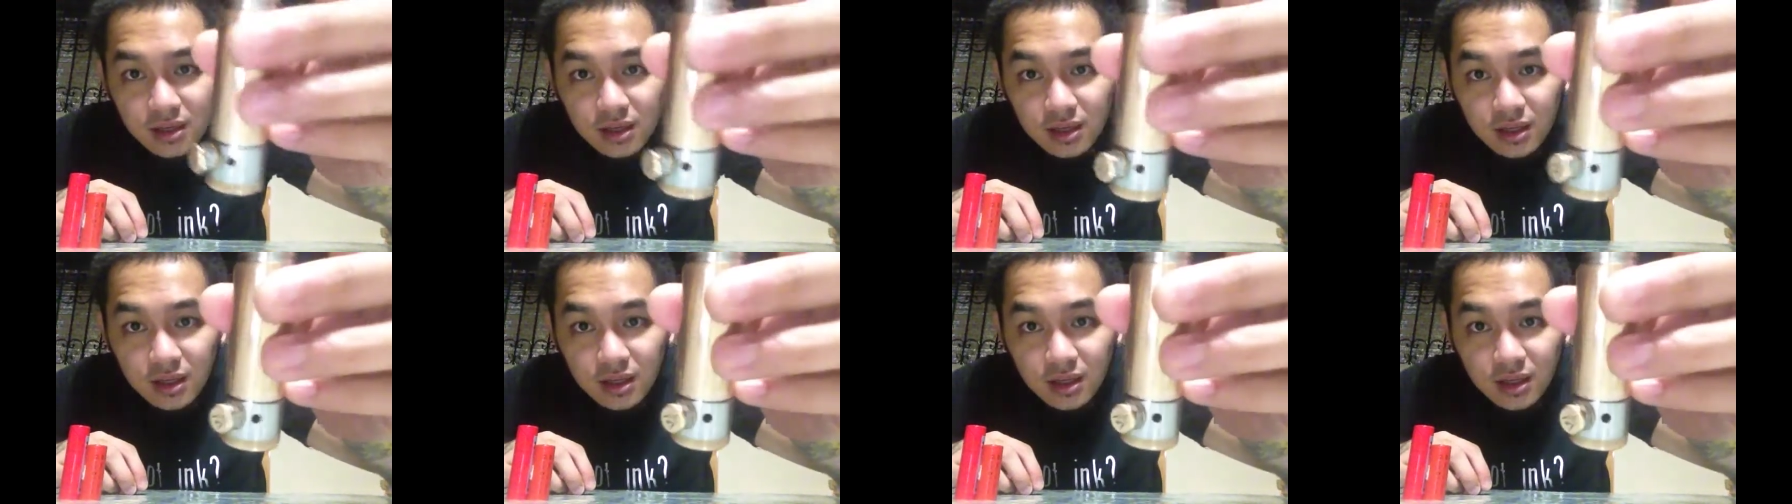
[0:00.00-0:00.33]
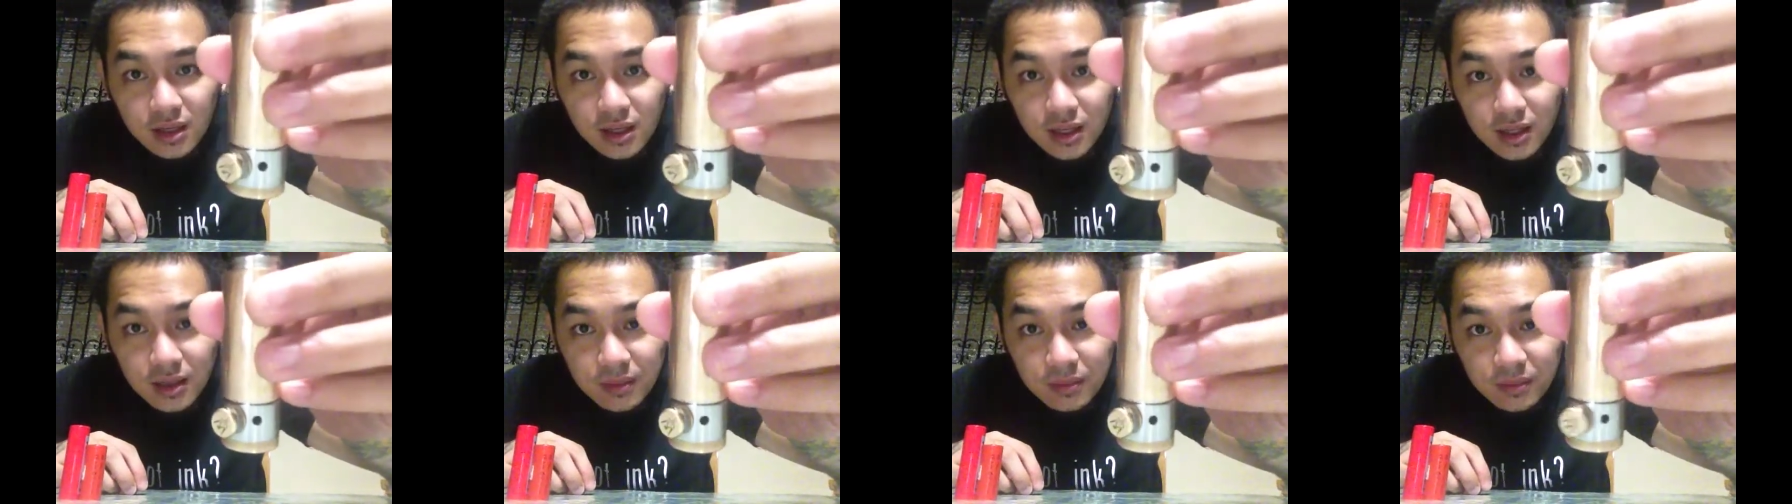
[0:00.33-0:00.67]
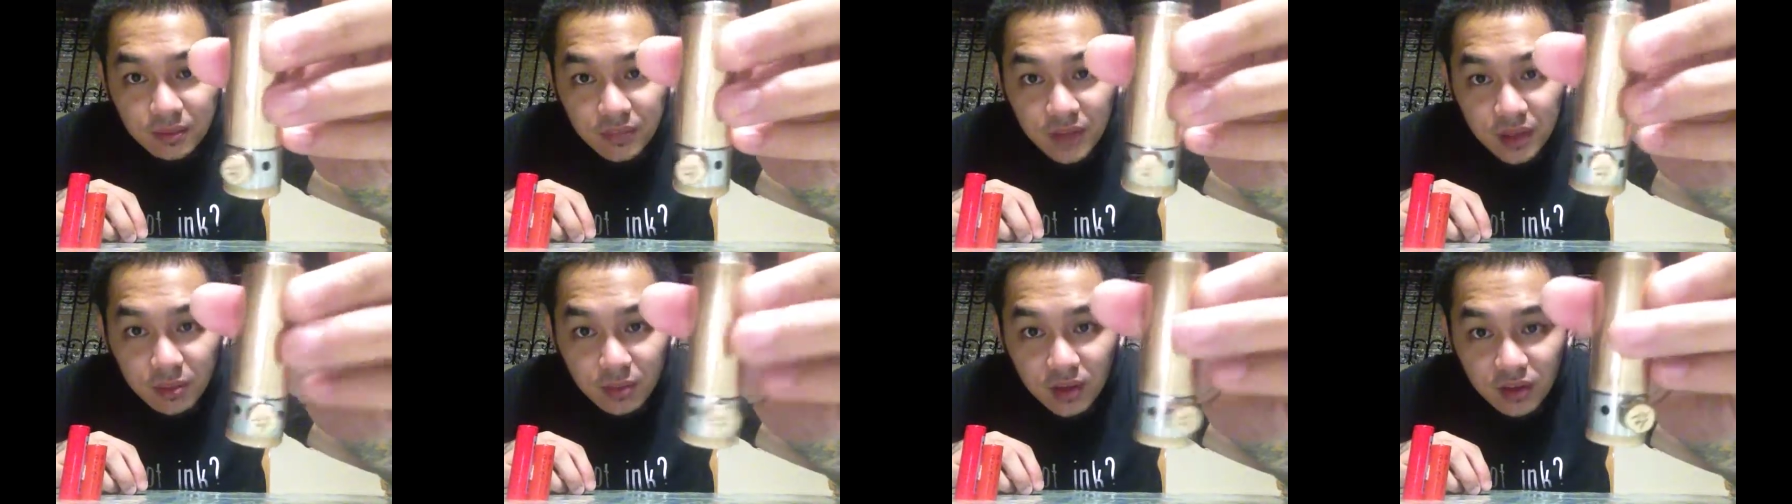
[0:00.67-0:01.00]
and
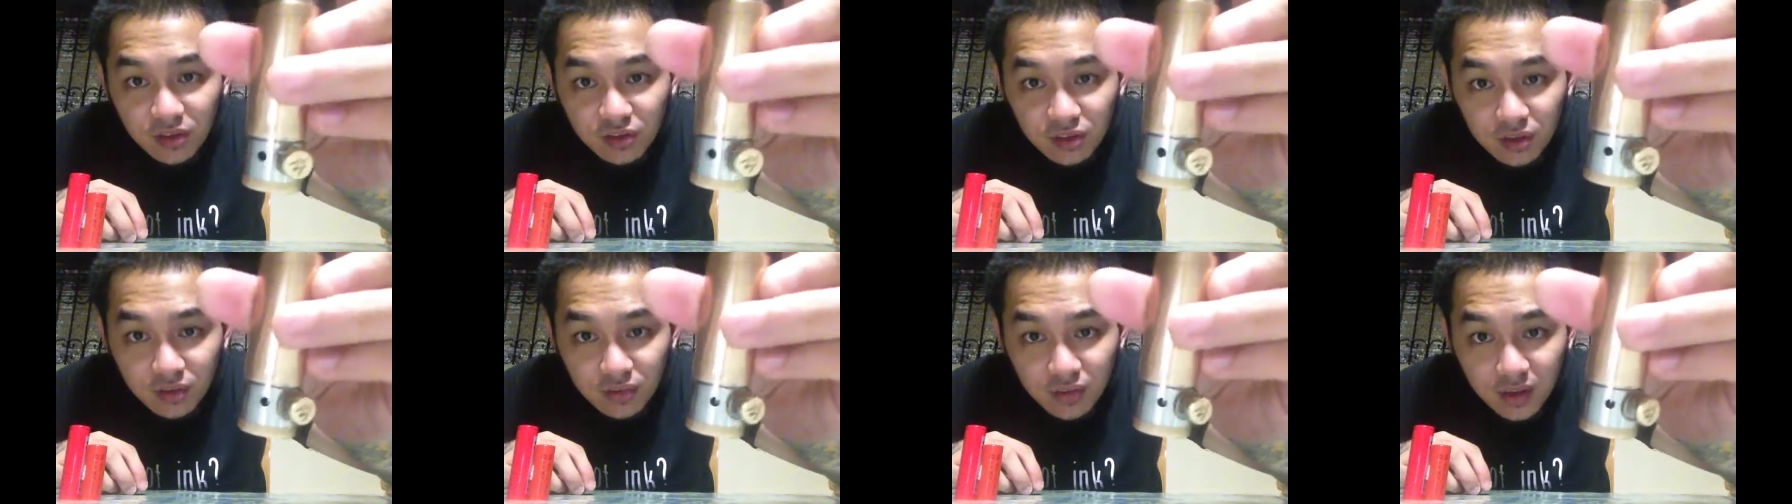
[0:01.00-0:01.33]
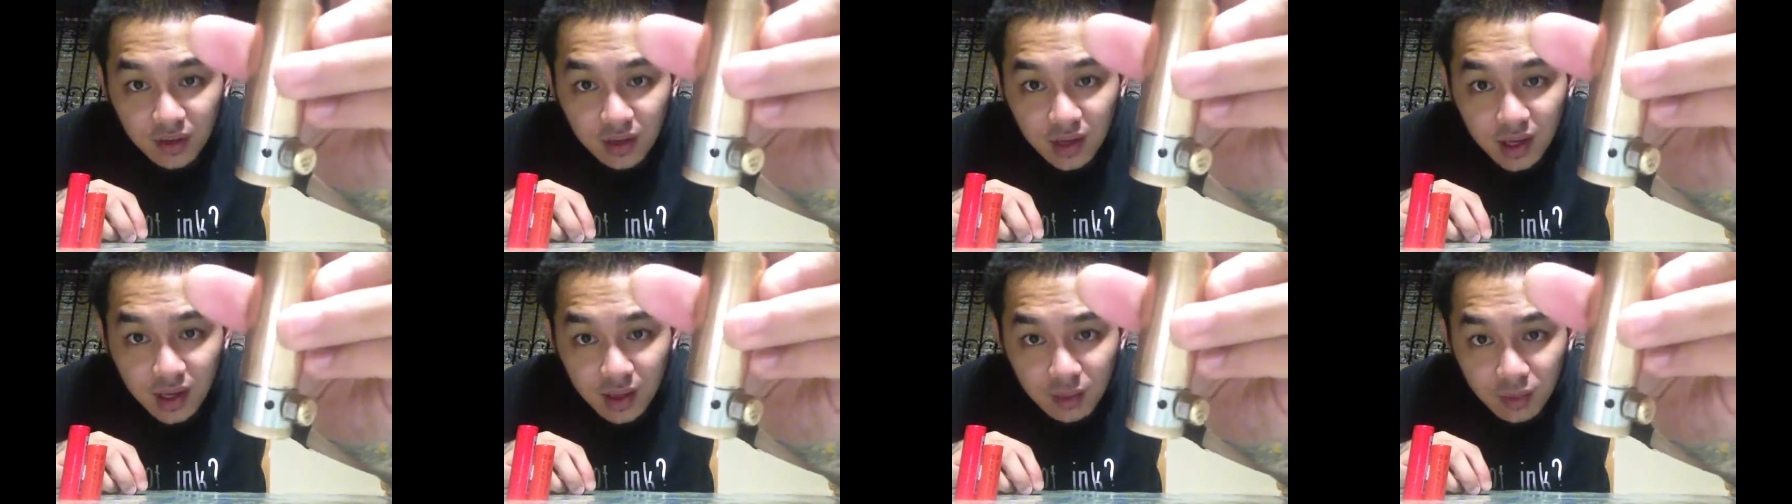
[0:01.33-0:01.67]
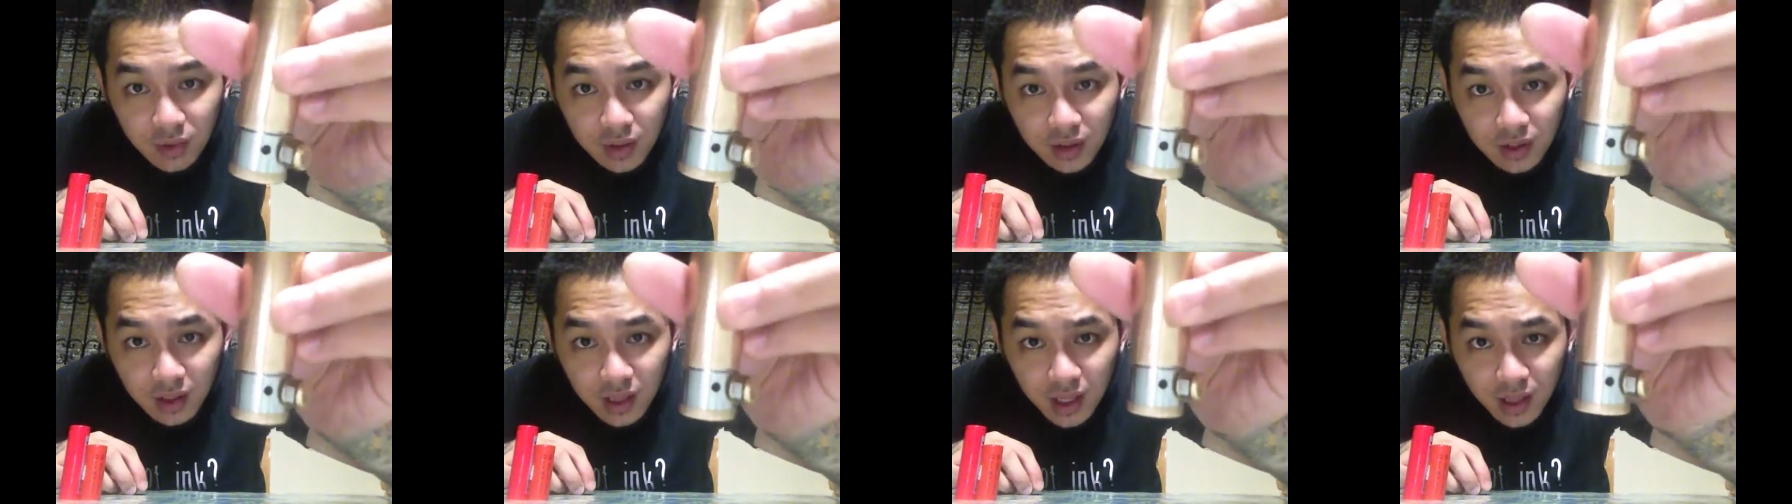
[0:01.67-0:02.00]
I'm not sure if the
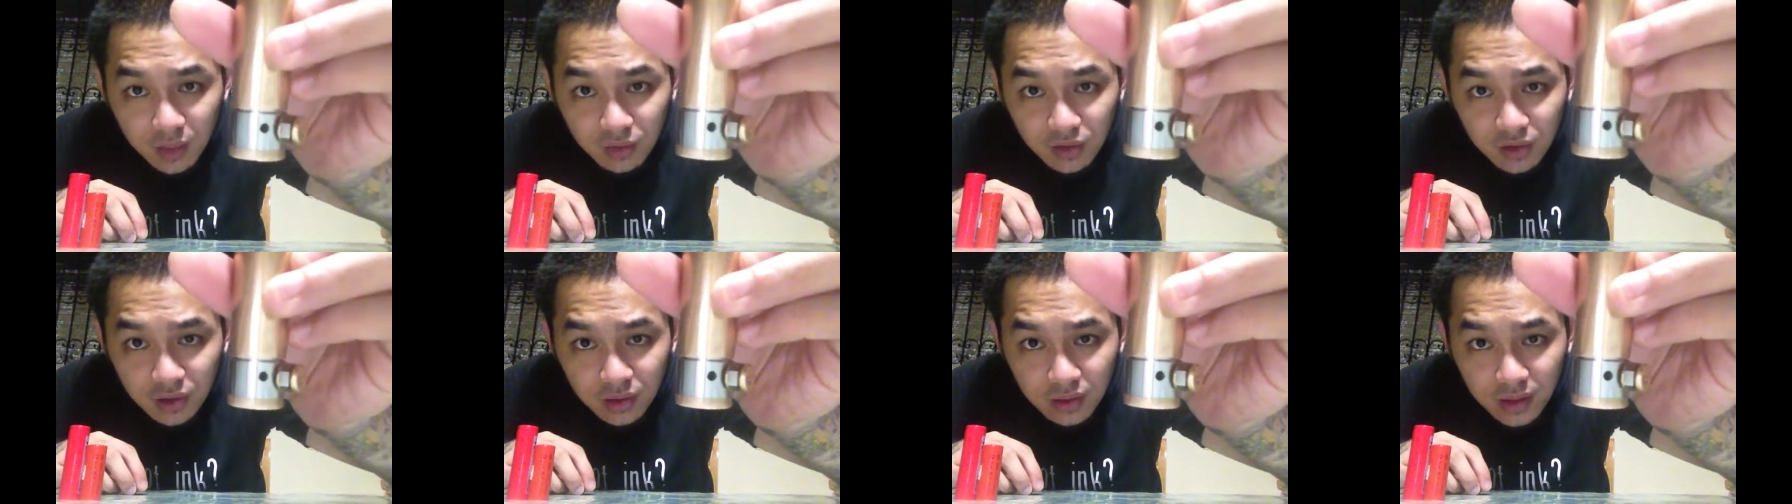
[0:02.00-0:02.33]
camera can capture